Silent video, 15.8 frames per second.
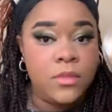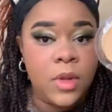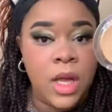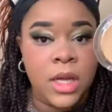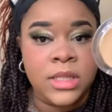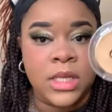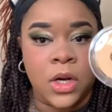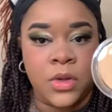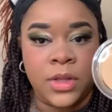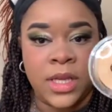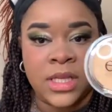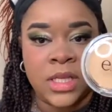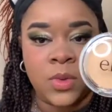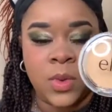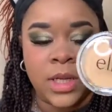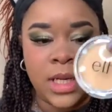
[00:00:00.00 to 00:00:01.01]
So this
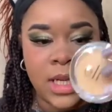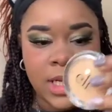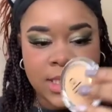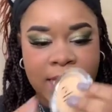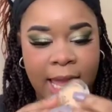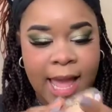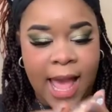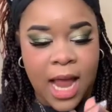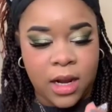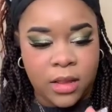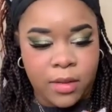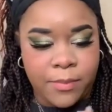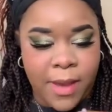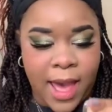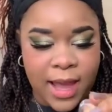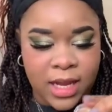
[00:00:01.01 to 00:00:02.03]
is what it looks like out of the
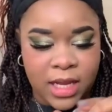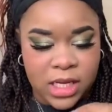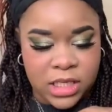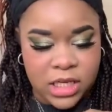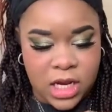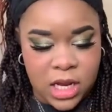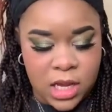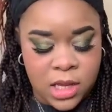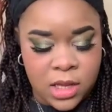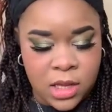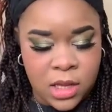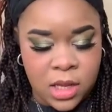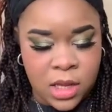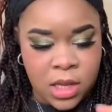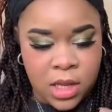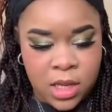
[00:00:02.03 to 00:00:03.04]
packaging.
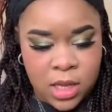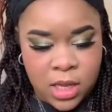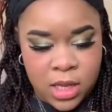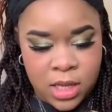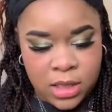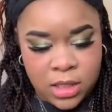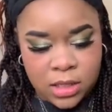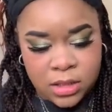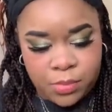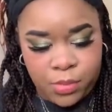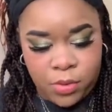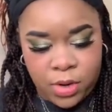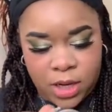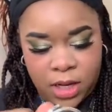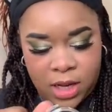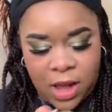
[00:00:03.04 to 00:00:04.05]
It looks
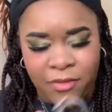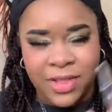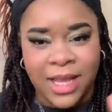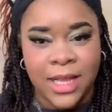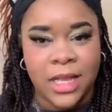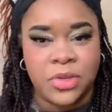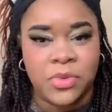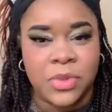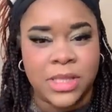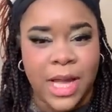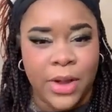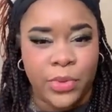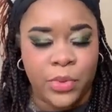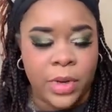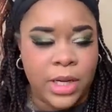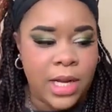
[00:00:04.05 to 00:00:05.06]
pretty. I feel like this was
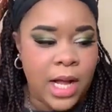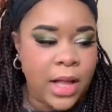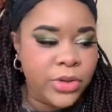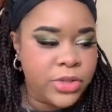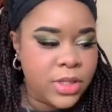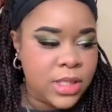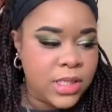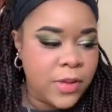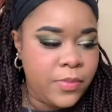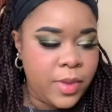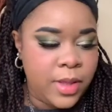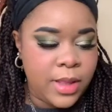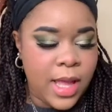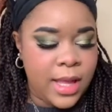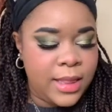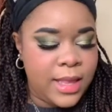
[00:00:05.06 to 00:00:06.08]
like $3 or
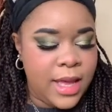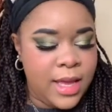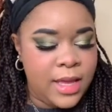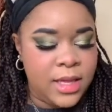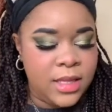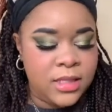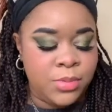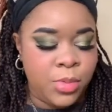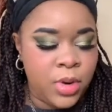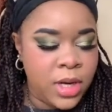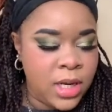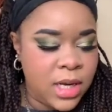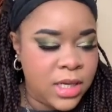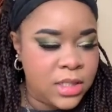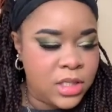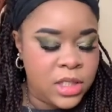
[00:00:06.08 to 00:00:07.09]
something like that. It's
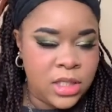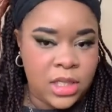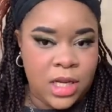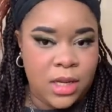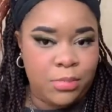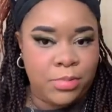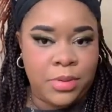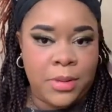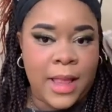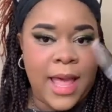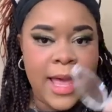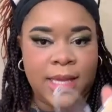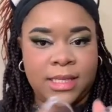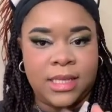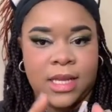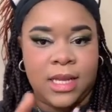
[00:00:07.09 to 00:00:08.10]
pretty cheap,
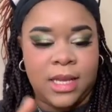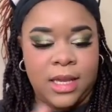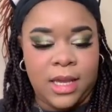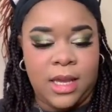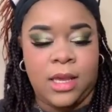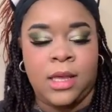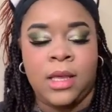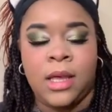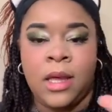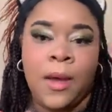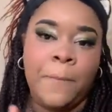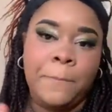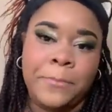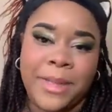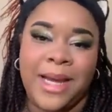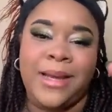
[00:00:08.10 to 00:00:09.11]
plasticky,
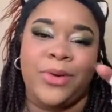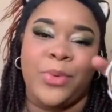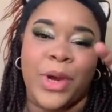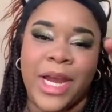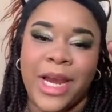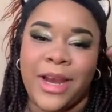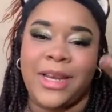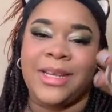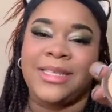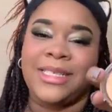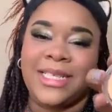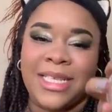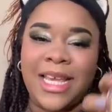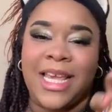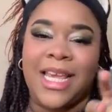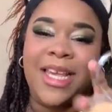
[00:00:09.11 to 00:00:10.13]
but we're here to
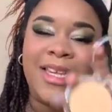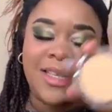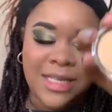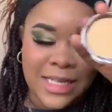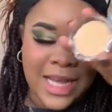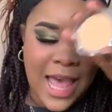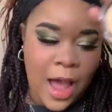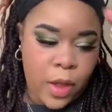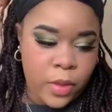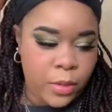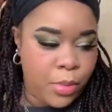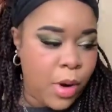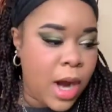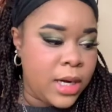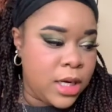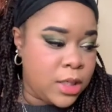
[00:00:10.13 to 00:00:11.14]
see how the
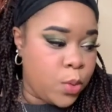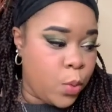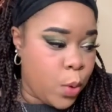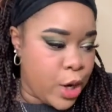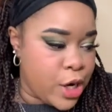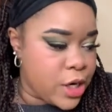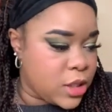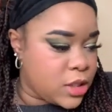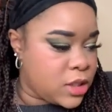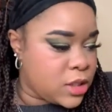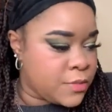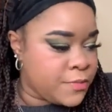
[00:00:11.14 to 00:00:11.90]
product works.